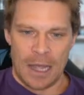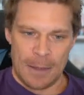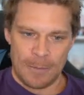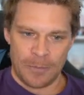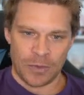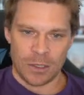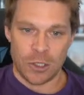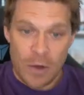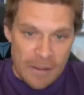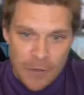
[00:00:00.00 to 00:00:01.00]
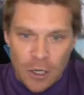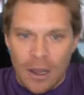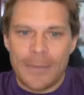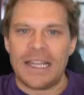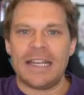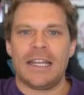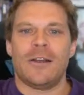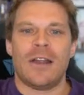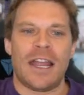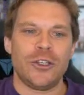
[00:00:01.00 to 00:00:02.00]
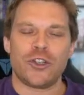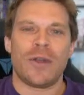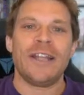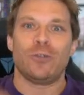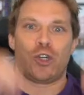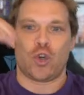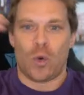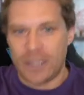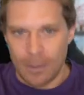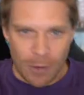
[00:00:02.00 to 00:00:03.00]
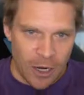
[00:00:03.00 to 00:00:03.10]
So if you're coming in here and you're trying to short the